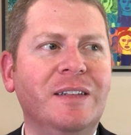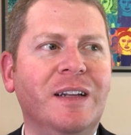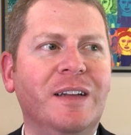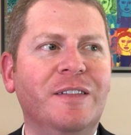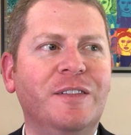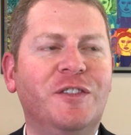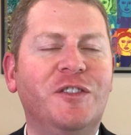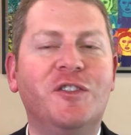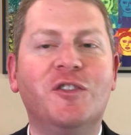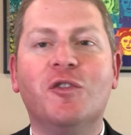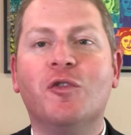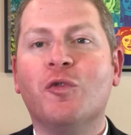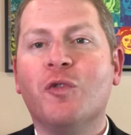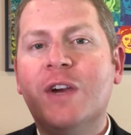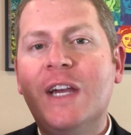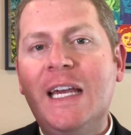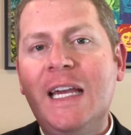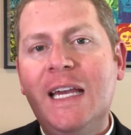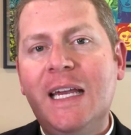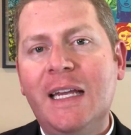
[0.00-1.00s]

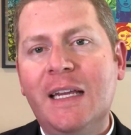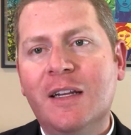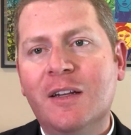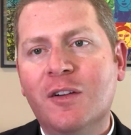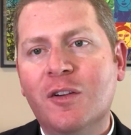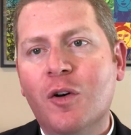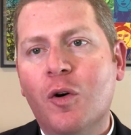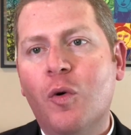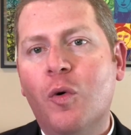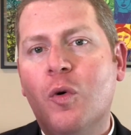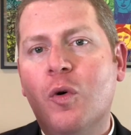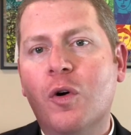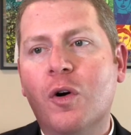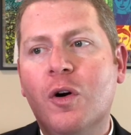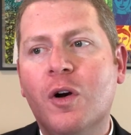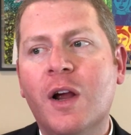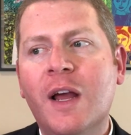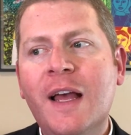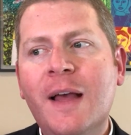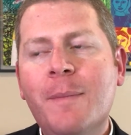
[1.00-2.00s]
screen
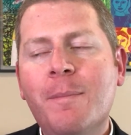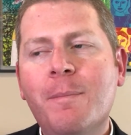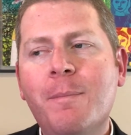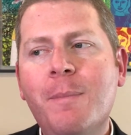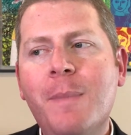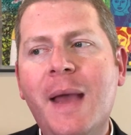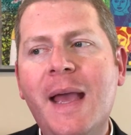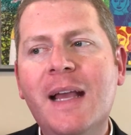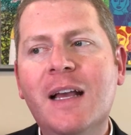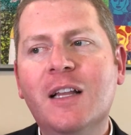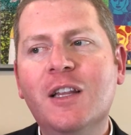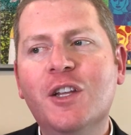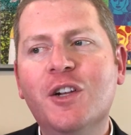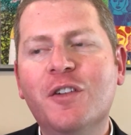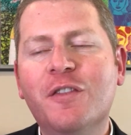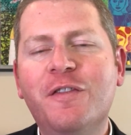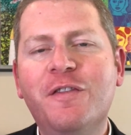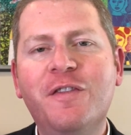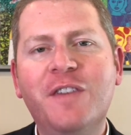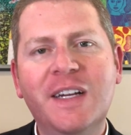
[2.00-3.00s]
or make a little
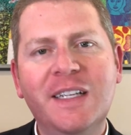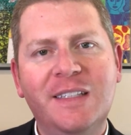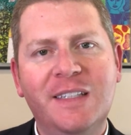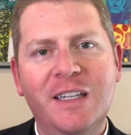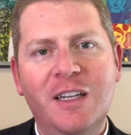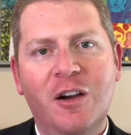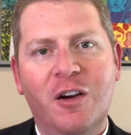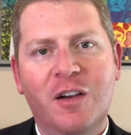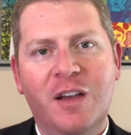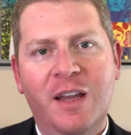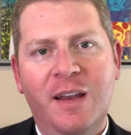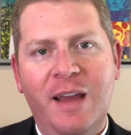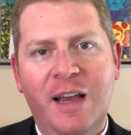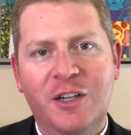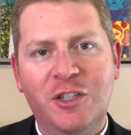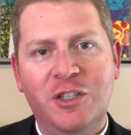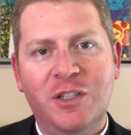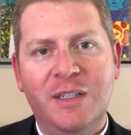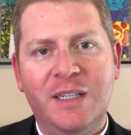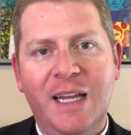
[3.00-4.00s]
fuzzy our
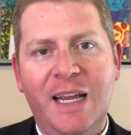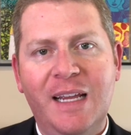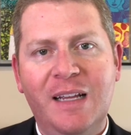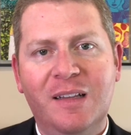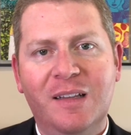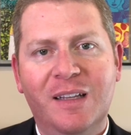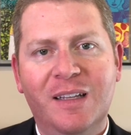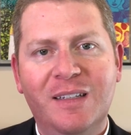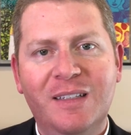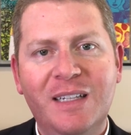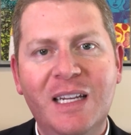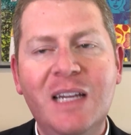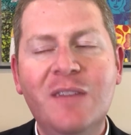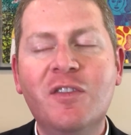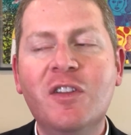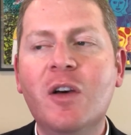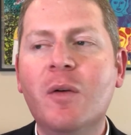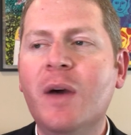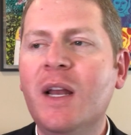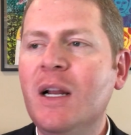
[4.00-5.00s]
connection to England. Even
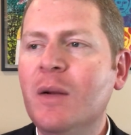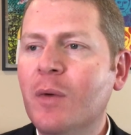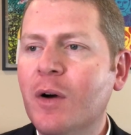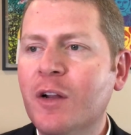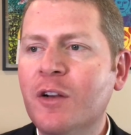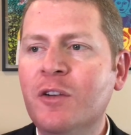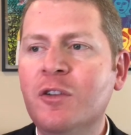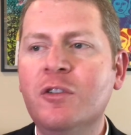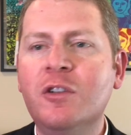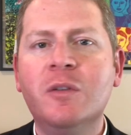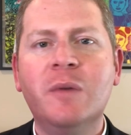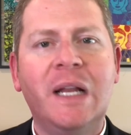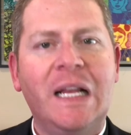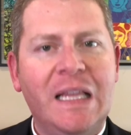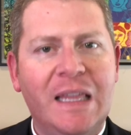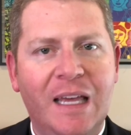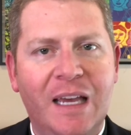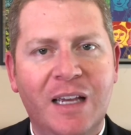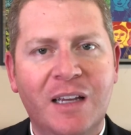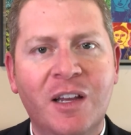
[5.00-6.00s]
though anyone who knew
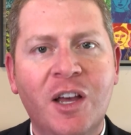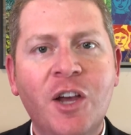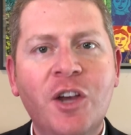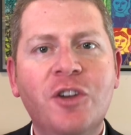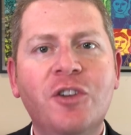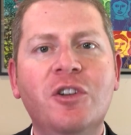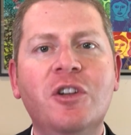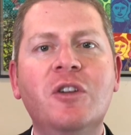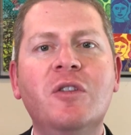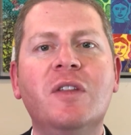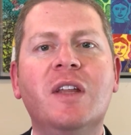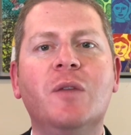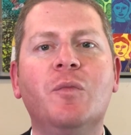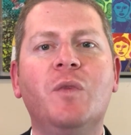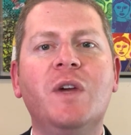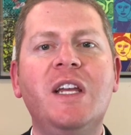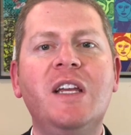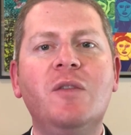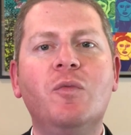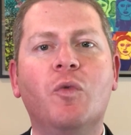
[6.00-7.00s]
anything knew that
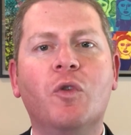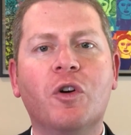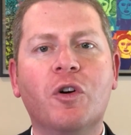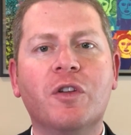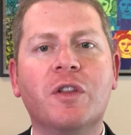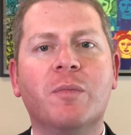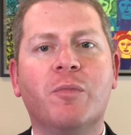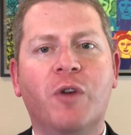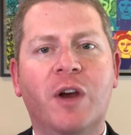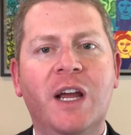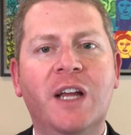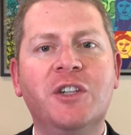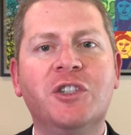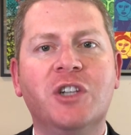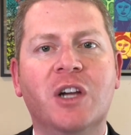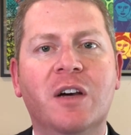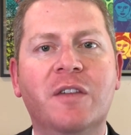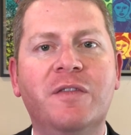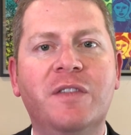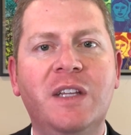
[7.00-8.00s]
we were the branch
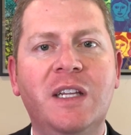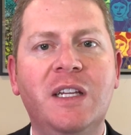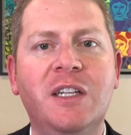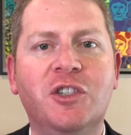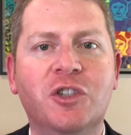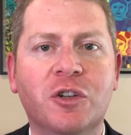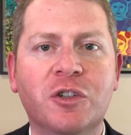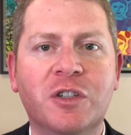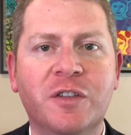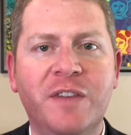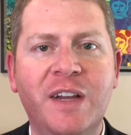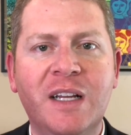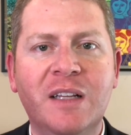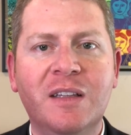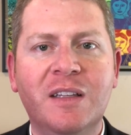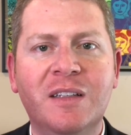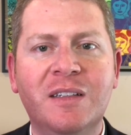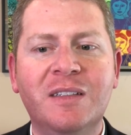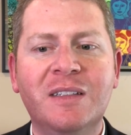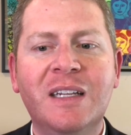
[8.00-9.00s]
of the Church of
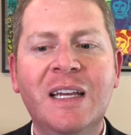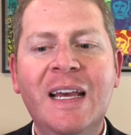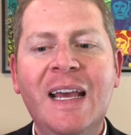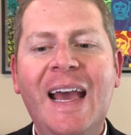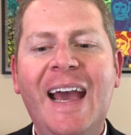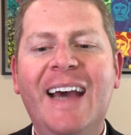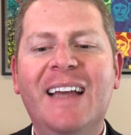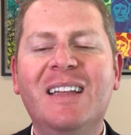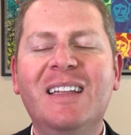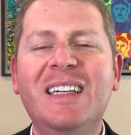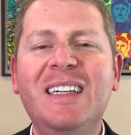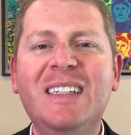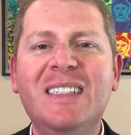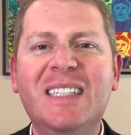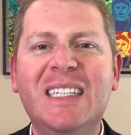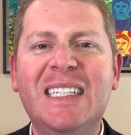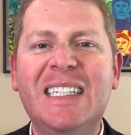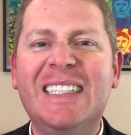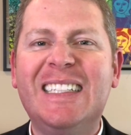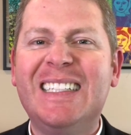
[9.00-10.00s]
England, at least
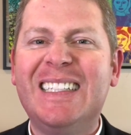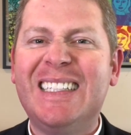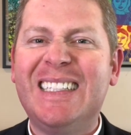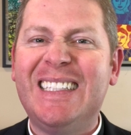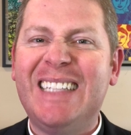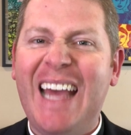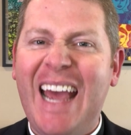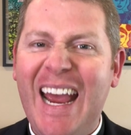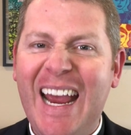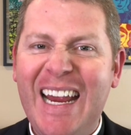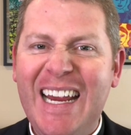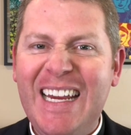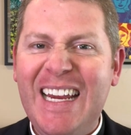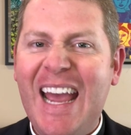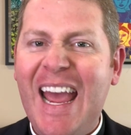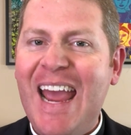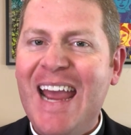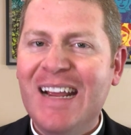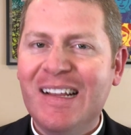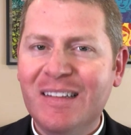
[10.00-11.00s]
it didn't say
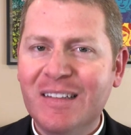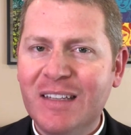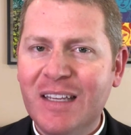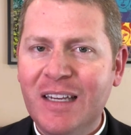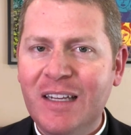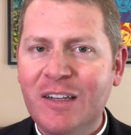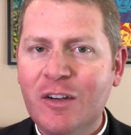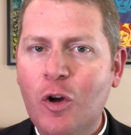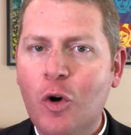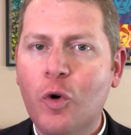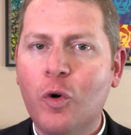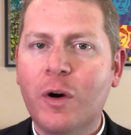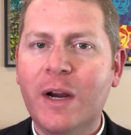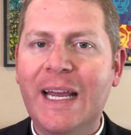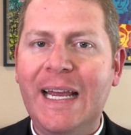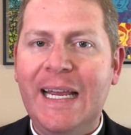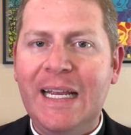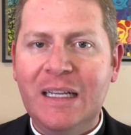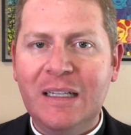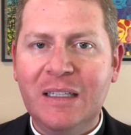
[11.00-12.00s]
Anglican or
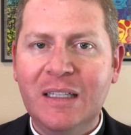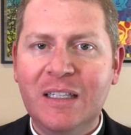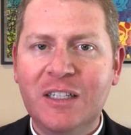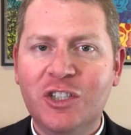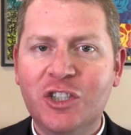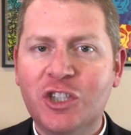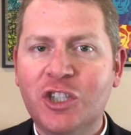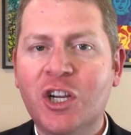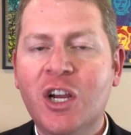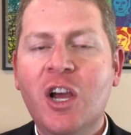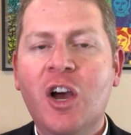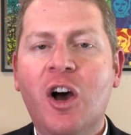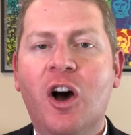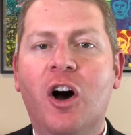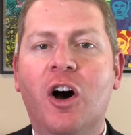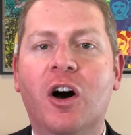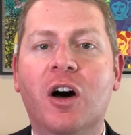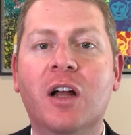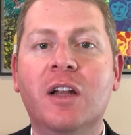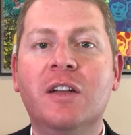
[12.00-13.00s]
English
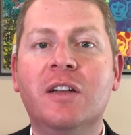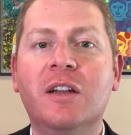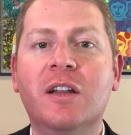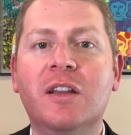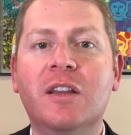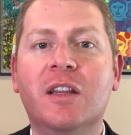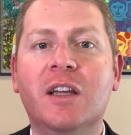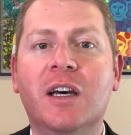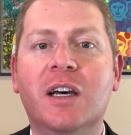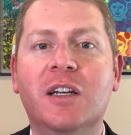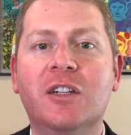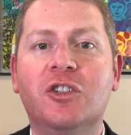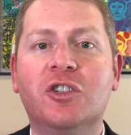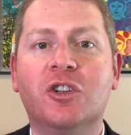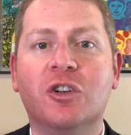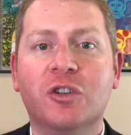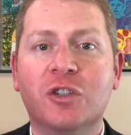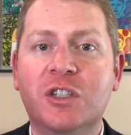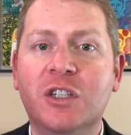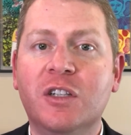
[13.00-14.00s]
on the
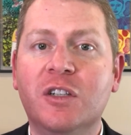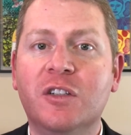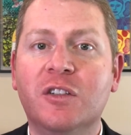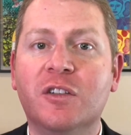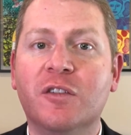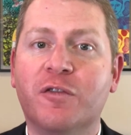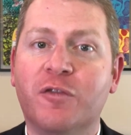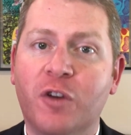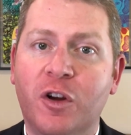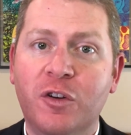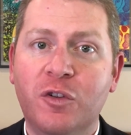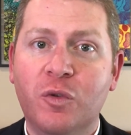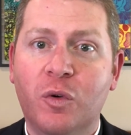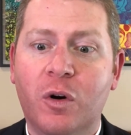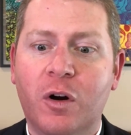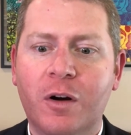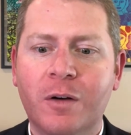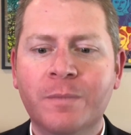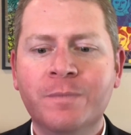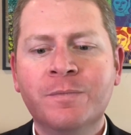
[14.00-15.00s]
church's front
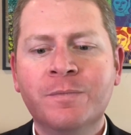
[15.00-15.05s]
door.